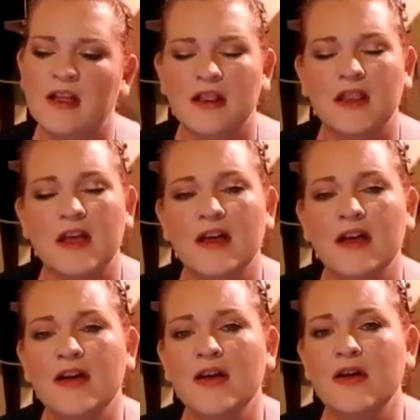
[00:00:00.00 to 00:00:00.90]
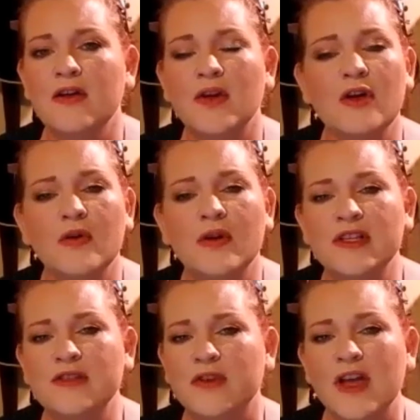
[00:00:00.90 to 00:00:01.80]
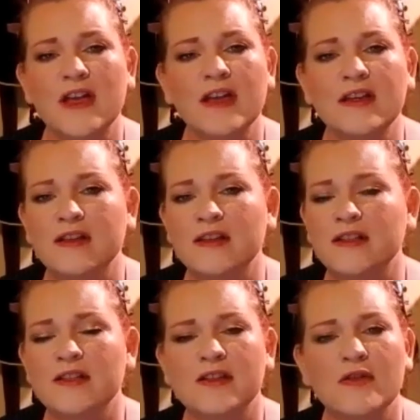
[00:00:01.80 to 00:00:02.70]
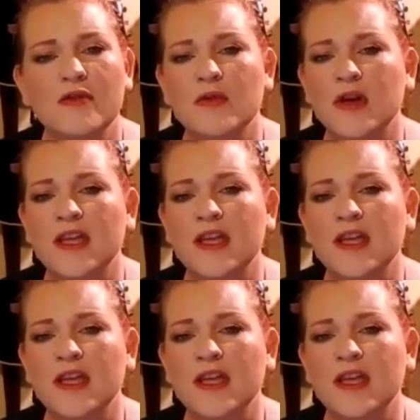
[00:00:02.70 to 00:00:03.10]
Love always finds a way.